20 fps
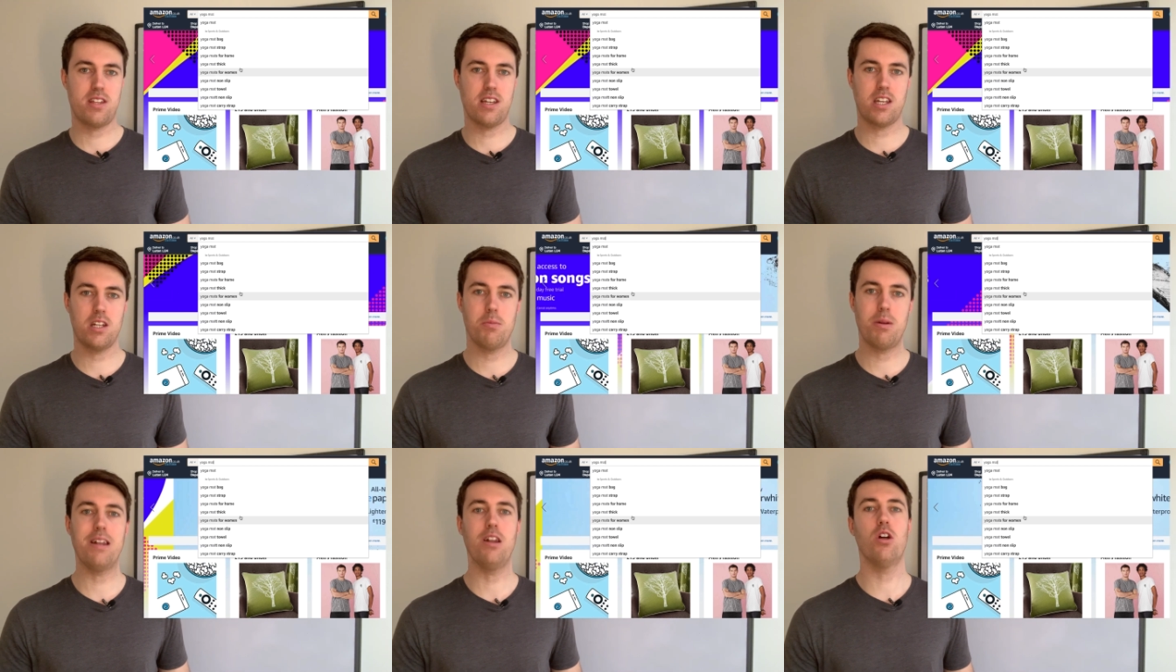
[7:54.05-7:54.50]
They're
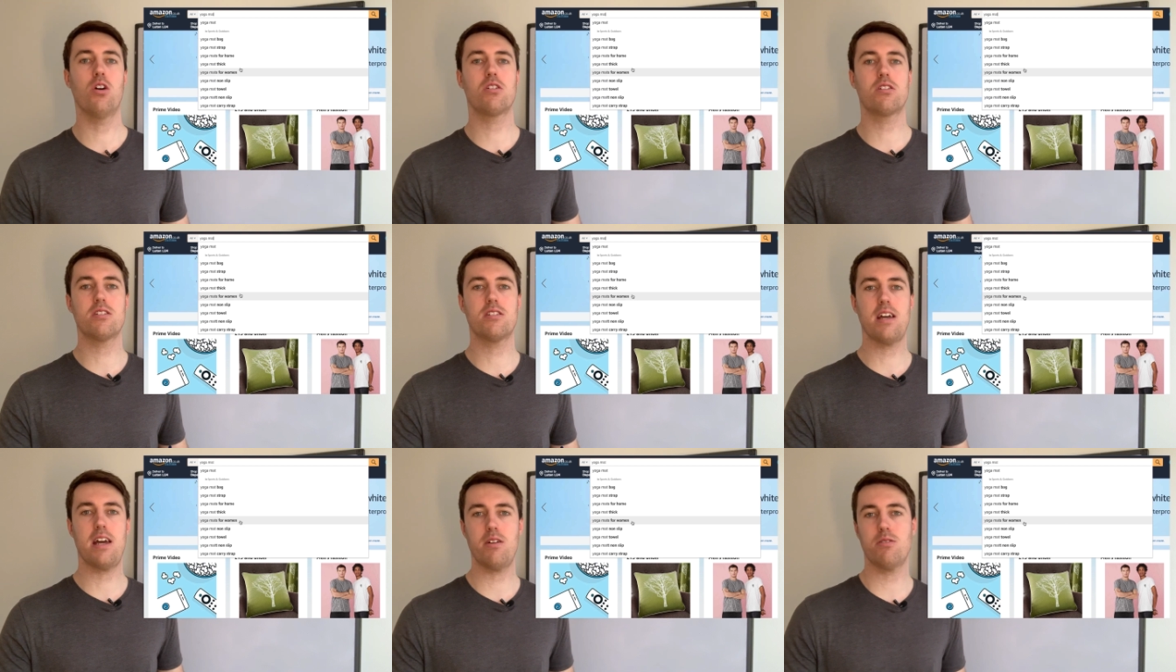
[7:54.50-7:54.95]
going to be
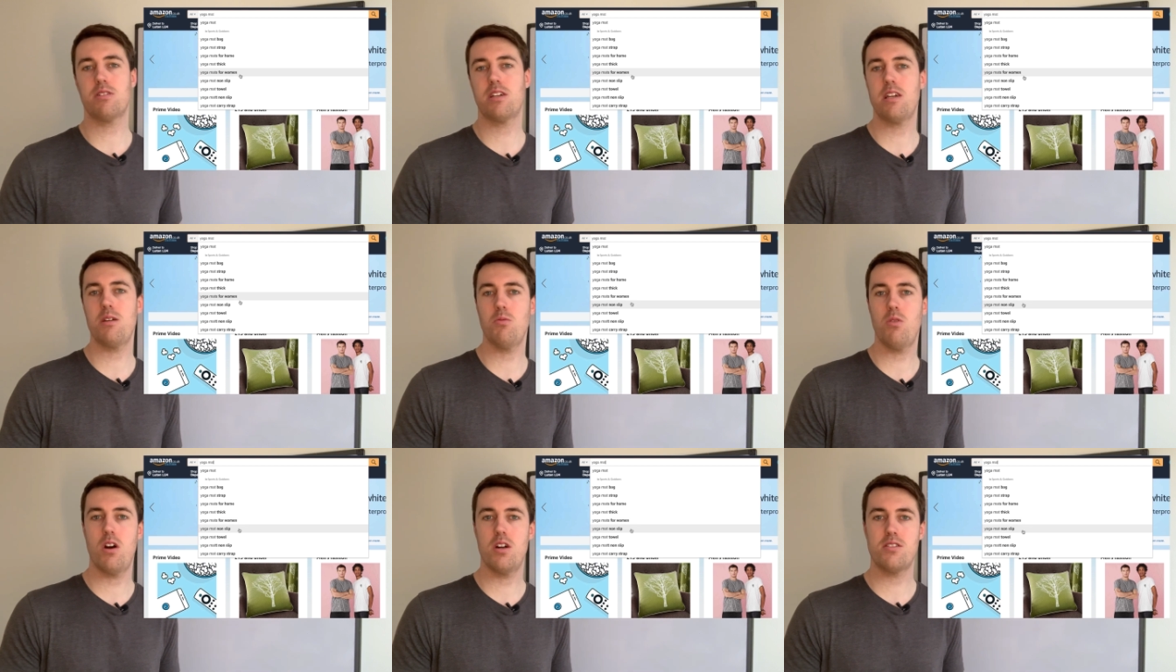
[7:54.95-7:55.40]
longer tail
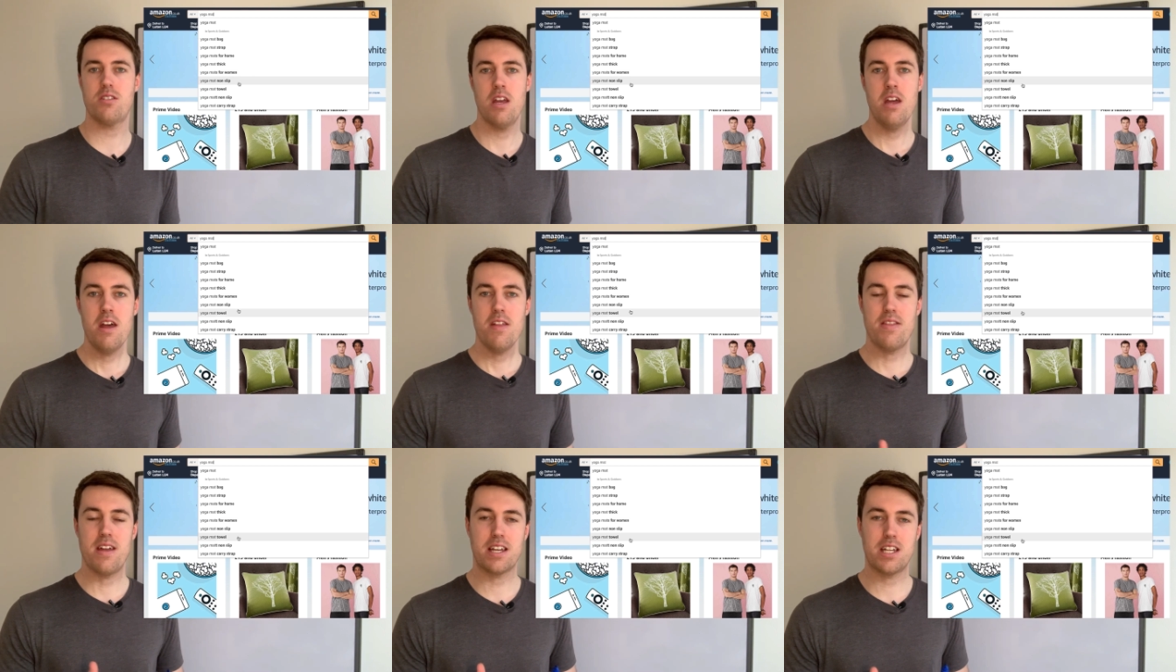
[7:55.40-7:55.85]
keywords,
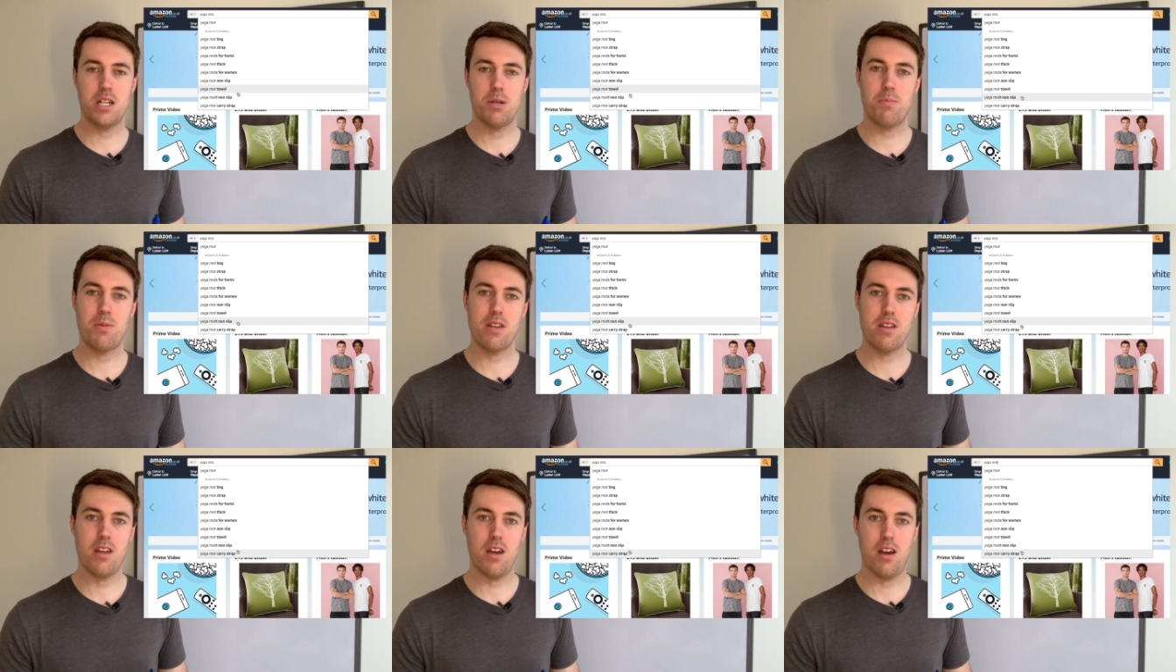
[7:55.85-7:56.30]
they're going
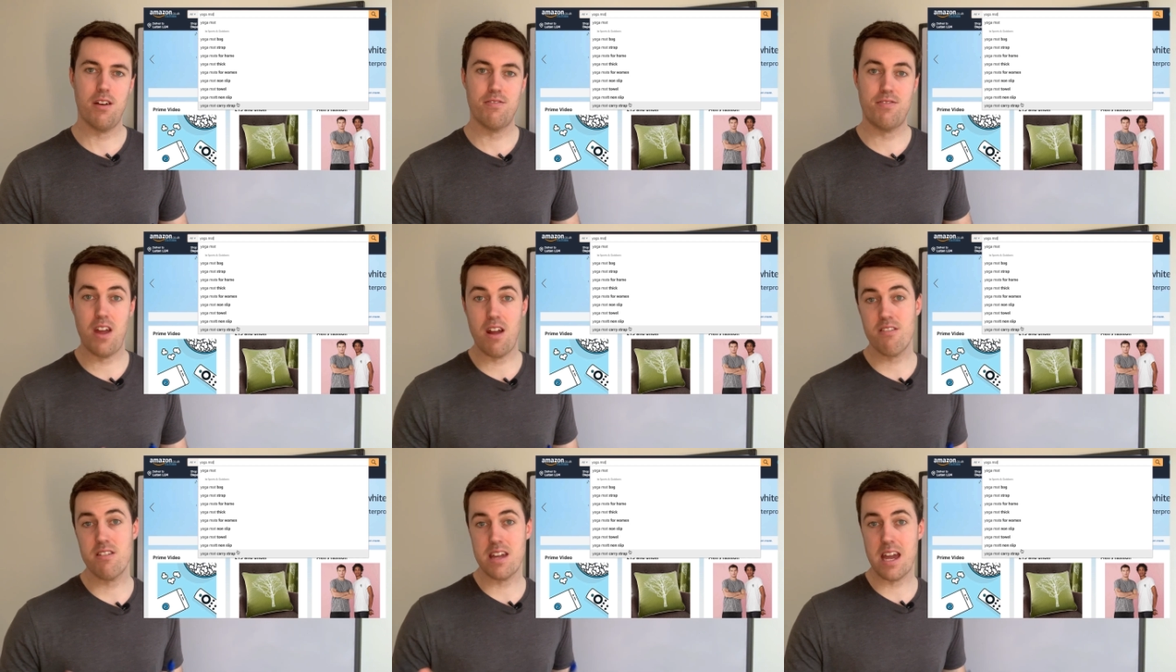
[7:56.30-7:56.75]
to be uh,
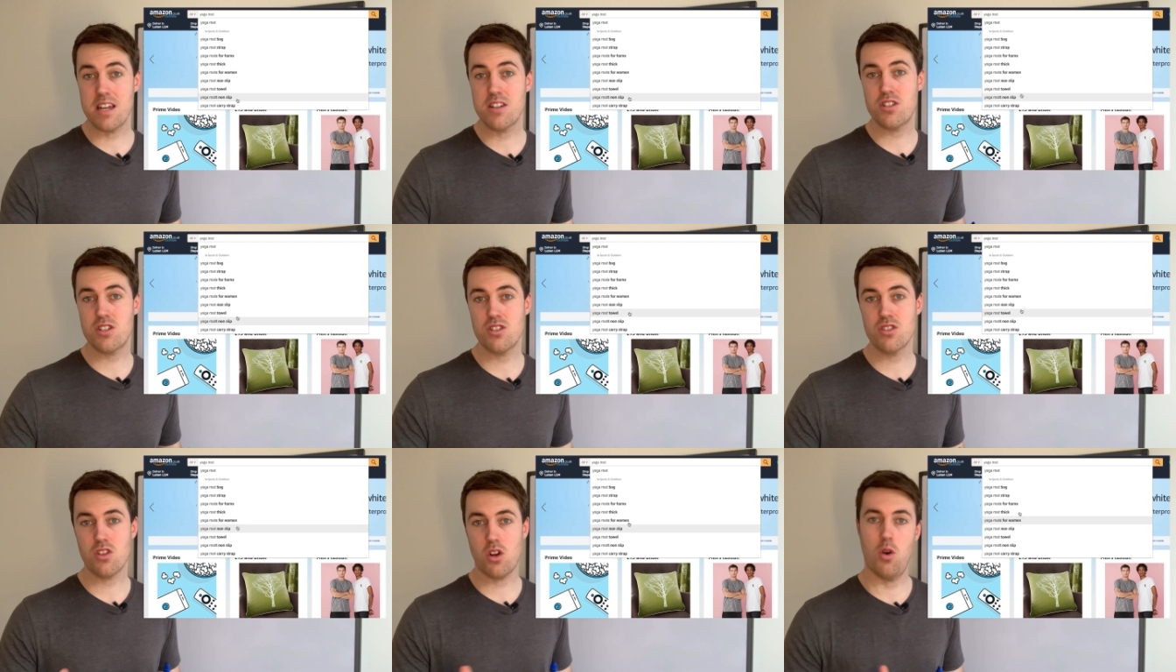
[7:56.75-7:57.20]

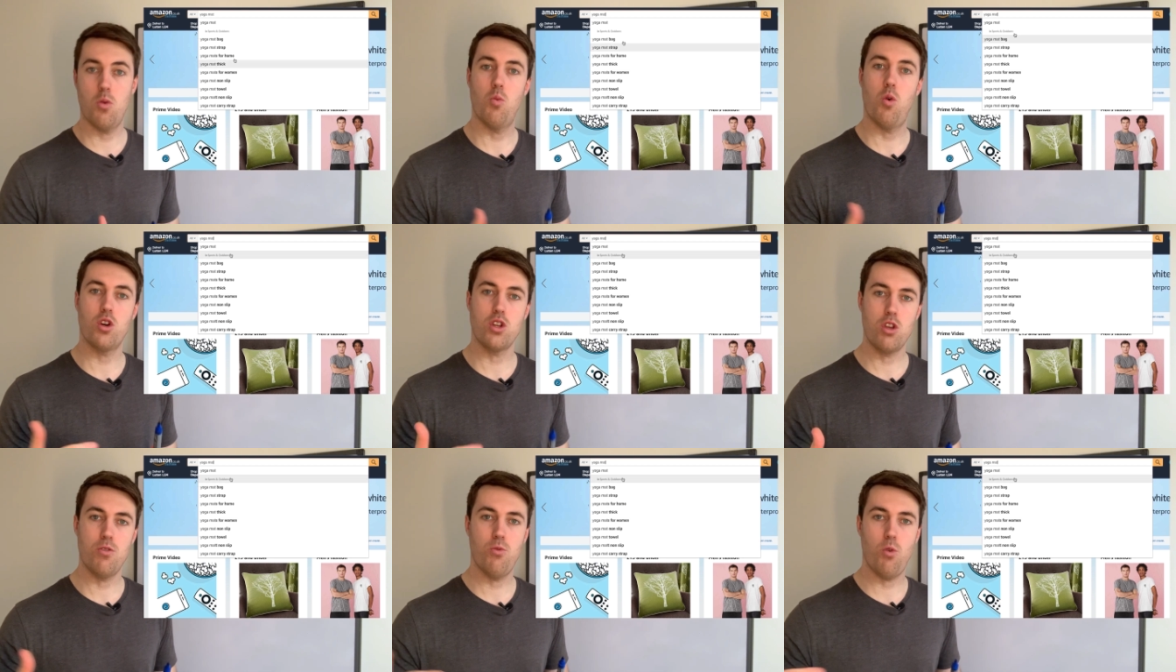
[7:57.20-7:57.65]
variations on
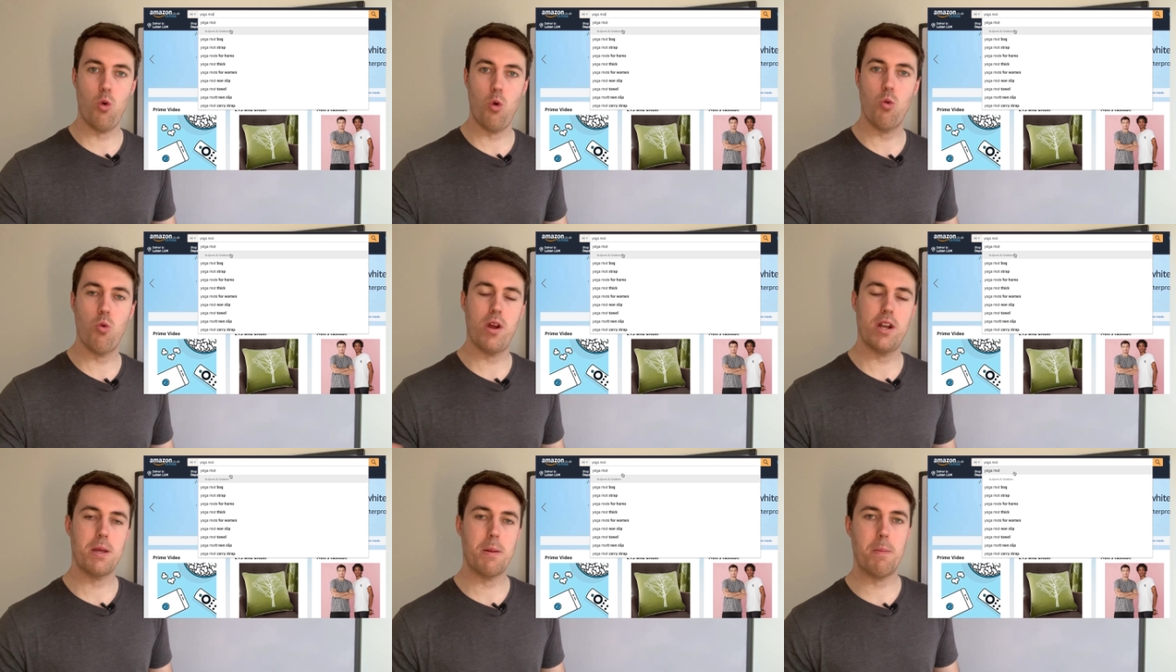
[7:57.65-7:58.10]
what you've
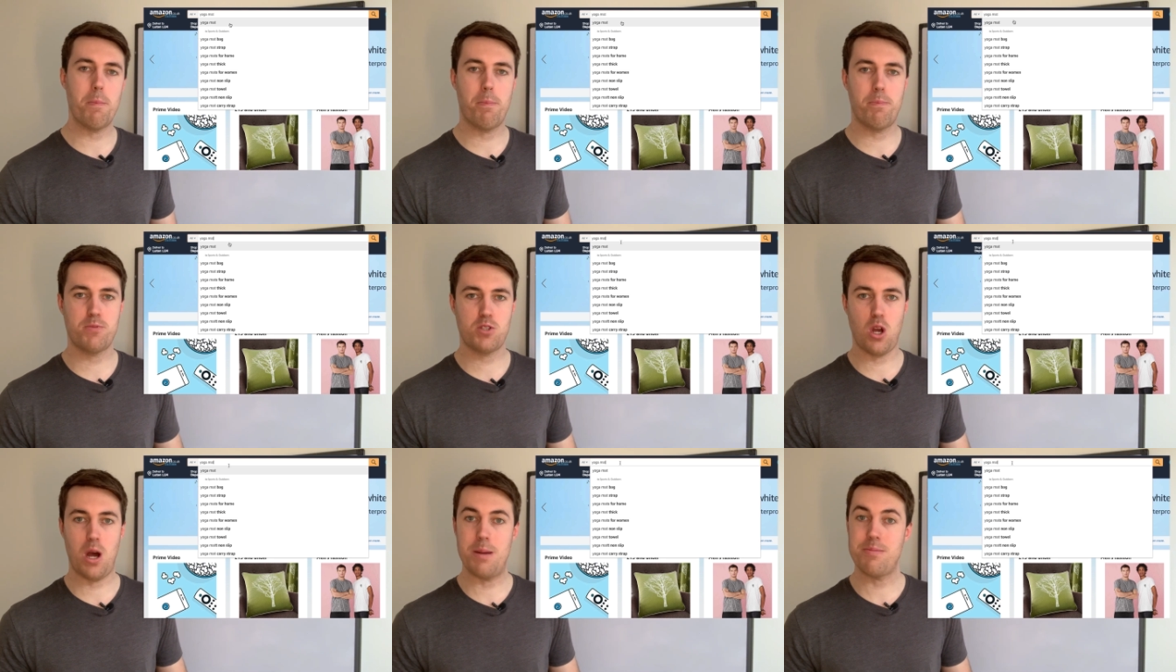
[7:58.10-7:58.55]
already
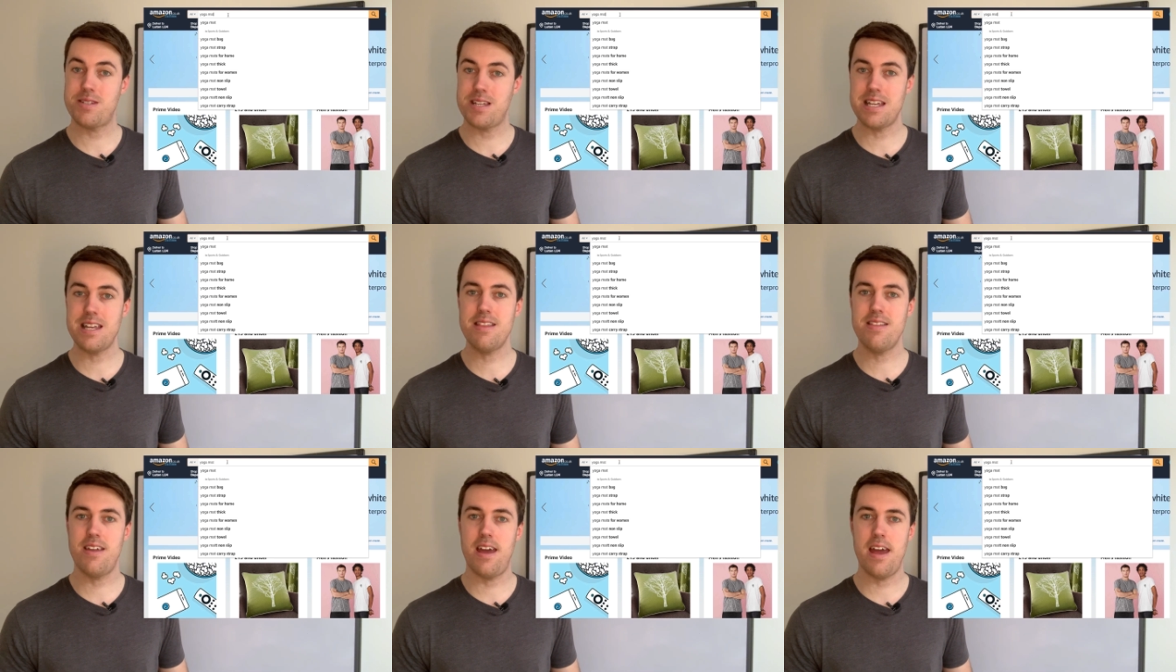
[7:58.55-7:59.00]
typed
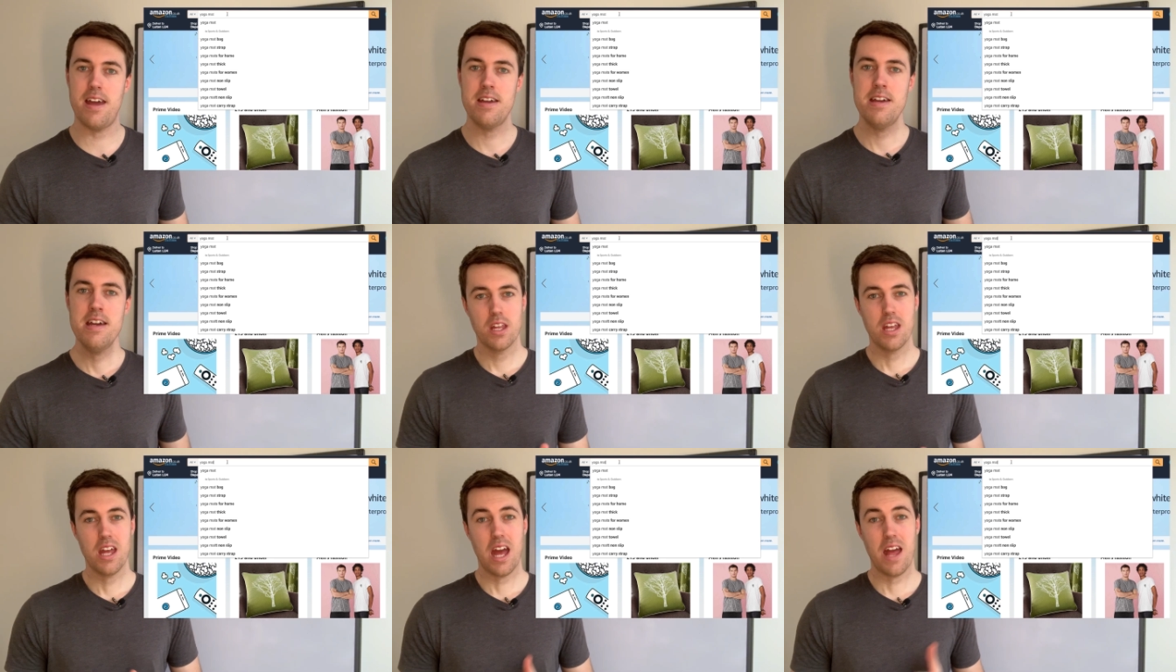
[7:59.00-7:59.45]
in there.
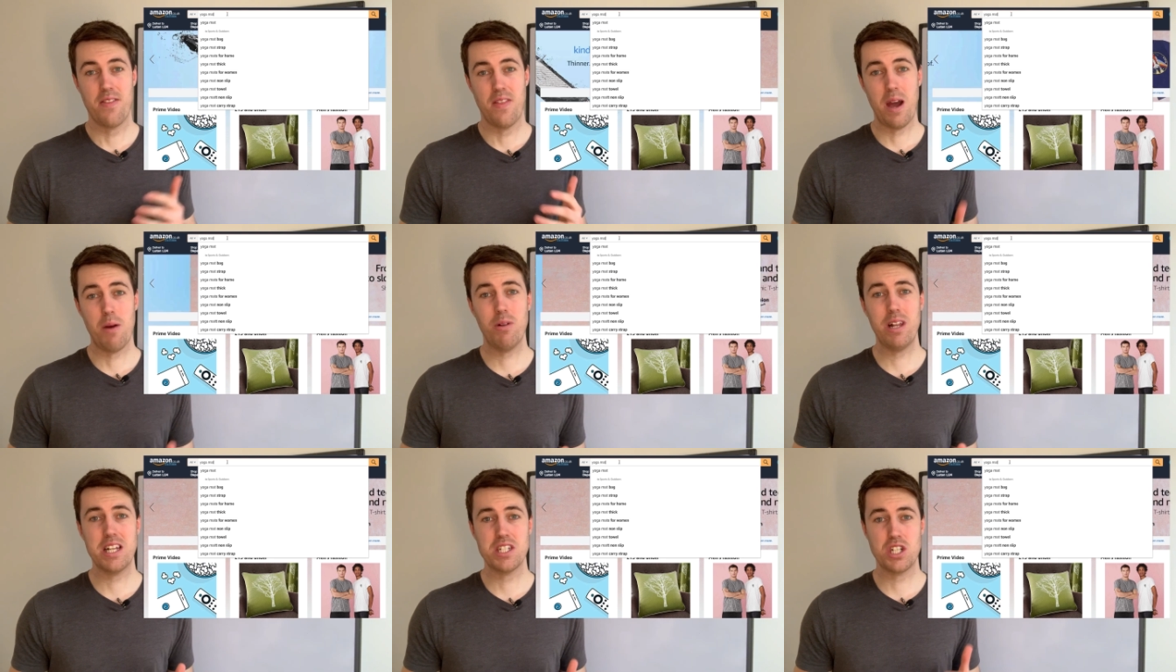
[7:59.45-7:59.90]
And that will